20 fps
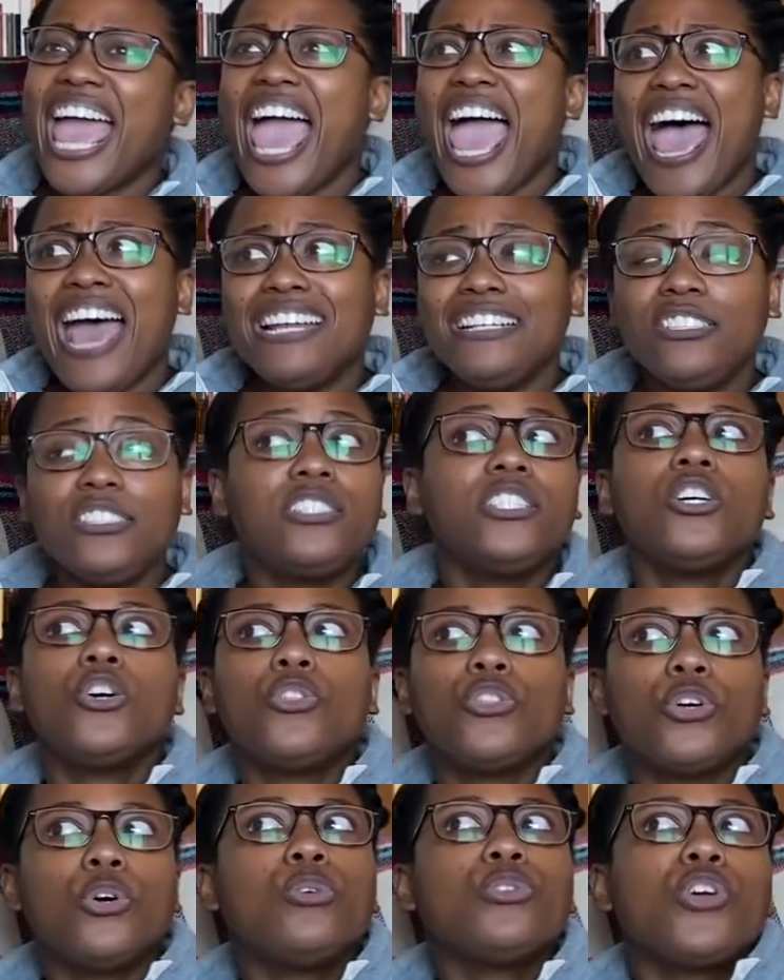And still,
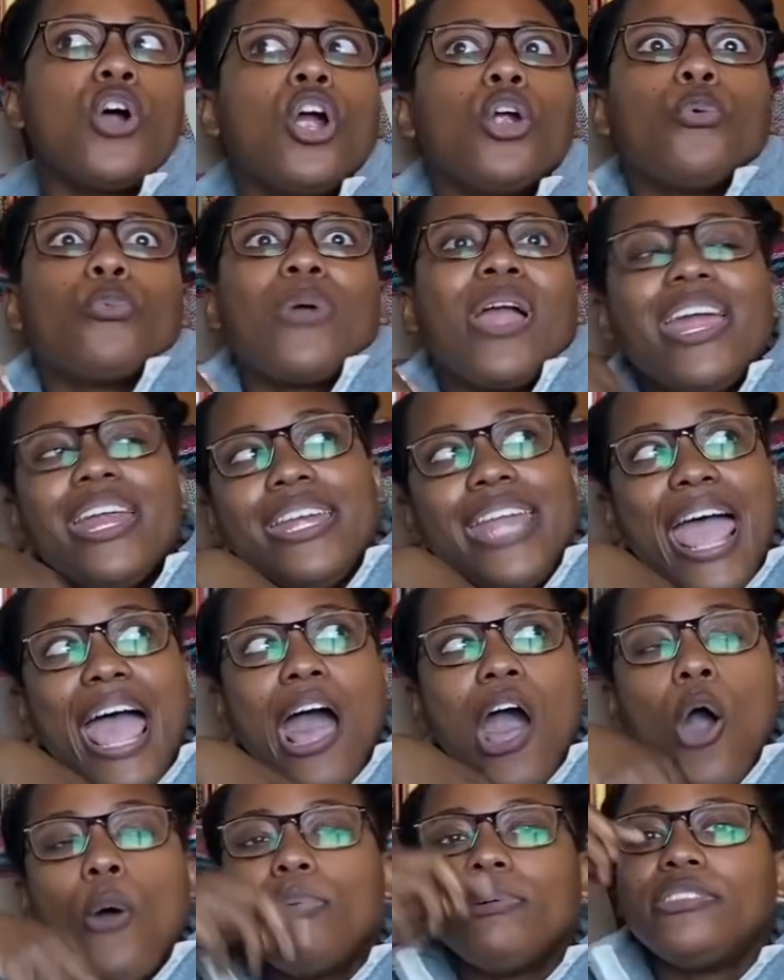those aren't right
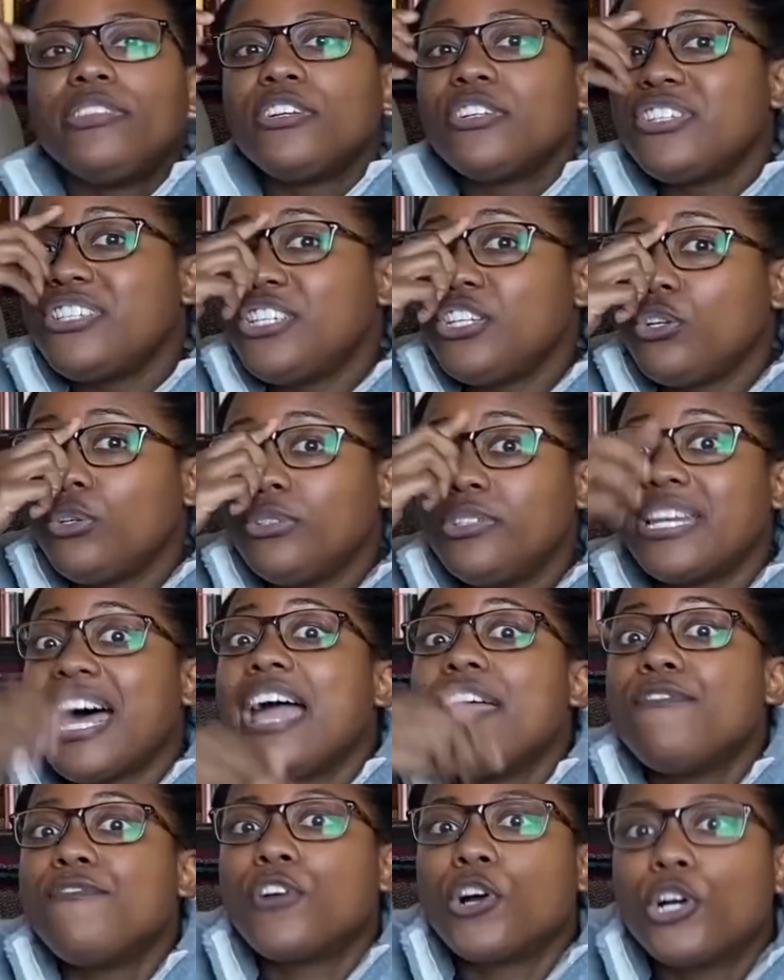now, but they're still
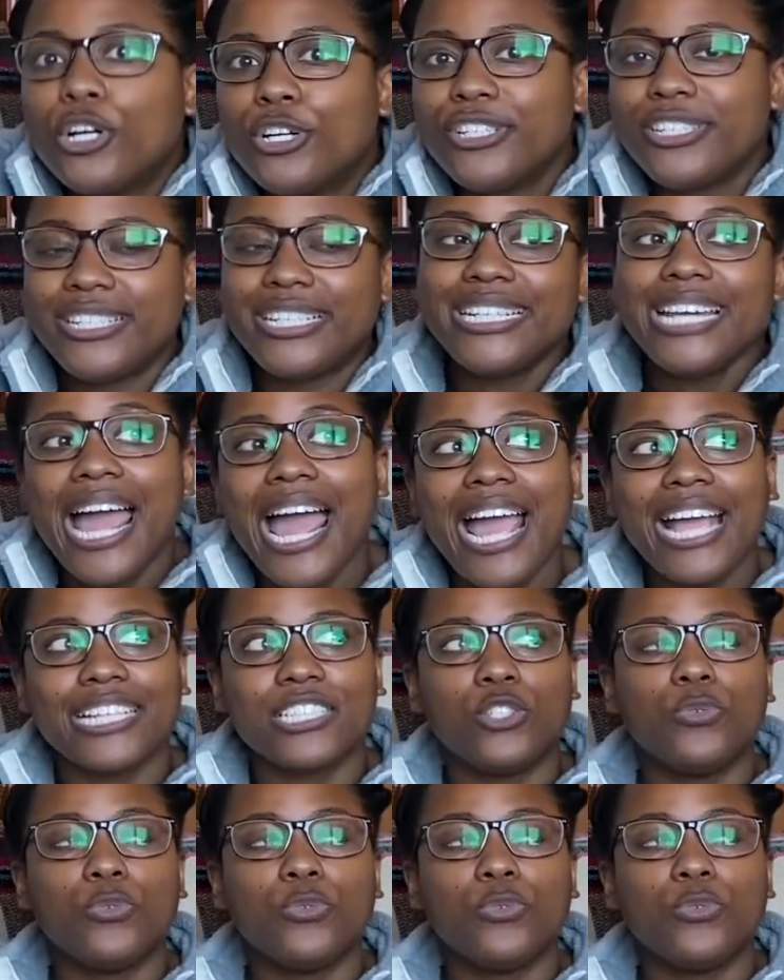diverse texts.